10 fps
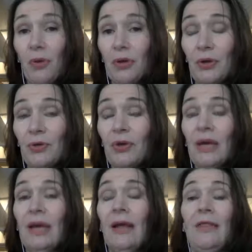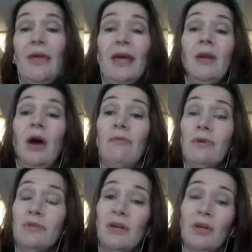you, then I've
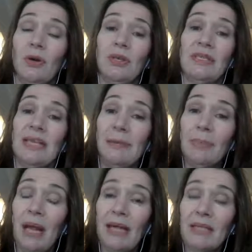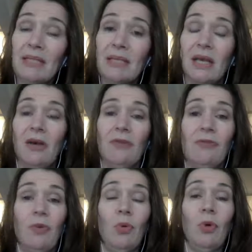also got templates
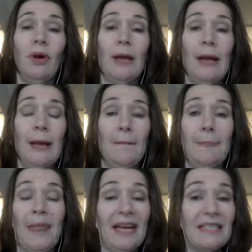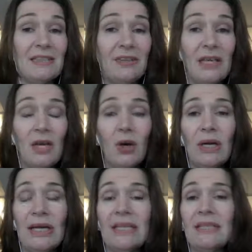for activity
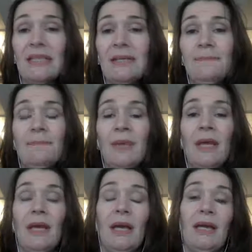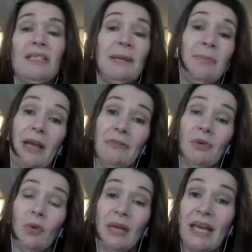on LinkedIn, a template
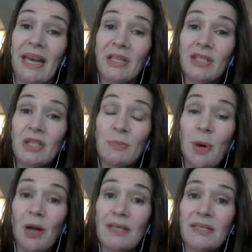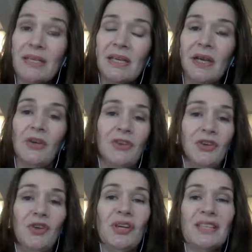for connections policy, so
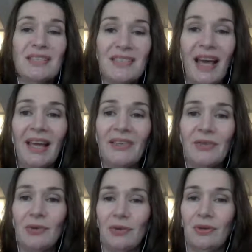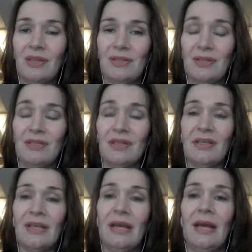you can say to your assistant,